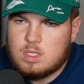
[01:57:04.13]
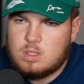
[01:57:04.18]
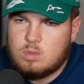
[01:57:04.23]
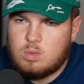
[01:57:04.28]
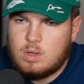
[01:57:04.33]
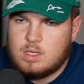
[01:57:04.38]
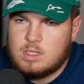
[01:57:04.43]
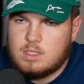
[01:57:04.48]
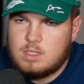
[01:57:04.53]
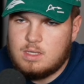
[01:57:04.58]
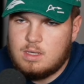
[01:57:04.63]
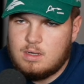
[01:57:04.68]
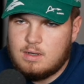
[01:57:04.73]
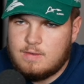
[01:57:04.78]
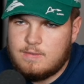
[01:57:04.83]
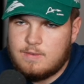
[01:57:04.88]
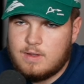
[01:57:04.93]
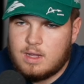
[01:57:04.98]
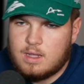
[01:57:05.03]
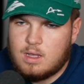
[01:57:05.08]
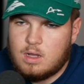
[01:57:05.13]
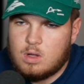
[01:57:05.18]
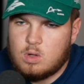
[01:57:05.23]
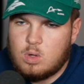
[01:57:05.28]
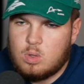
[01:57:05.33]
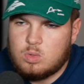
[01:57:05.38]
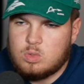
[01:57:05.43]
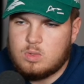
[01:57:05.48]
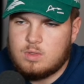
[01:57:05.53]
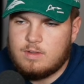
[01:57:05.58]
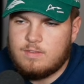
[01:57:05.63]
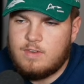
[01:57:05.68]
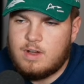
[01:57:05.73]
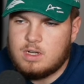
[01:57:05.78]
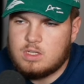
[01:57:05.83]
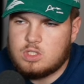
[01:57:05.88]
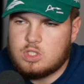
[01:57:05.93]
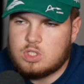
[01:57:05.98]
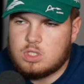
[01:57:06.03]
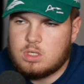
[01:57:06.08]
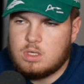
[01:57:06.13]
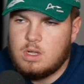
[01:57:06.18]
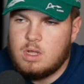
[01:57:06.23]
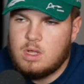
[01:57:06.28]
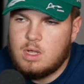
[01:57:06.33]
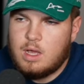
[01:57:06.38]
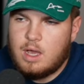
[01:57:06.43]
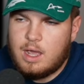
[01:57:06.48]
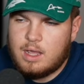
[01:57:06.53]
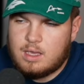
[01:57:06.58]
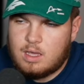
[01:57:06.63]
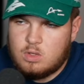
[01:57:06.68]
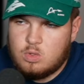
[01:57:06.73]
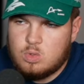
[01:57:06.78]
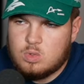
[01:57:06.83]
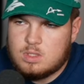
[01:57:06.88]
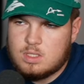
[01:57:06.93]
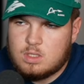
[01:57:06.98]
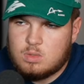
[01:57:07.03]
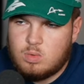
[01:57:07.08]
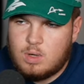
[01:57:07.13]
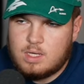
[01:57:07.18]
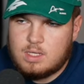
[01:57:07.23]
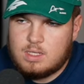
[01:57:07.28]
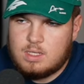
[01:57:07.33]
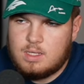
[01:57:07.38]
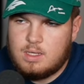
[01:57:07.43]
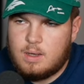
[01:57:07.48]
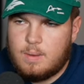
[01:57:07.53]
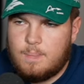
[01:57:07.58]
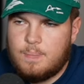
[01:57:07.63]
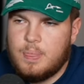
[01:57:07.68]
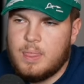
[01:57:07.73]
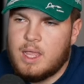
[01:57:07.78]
it right here. If I can go to the function, I can use it right here.